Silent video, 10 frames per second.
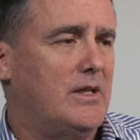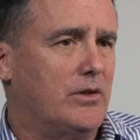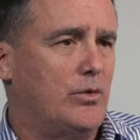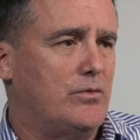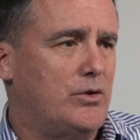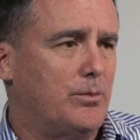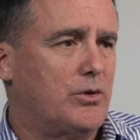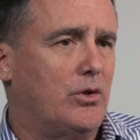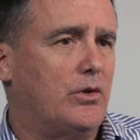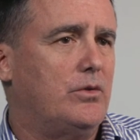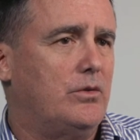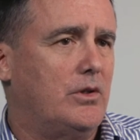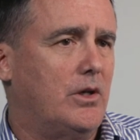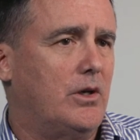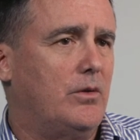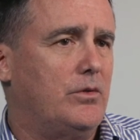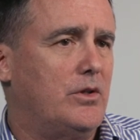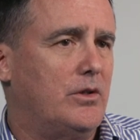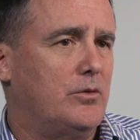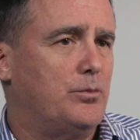and we've jumped on
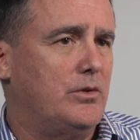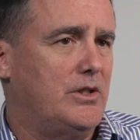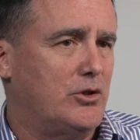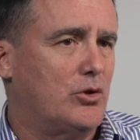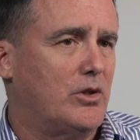the digital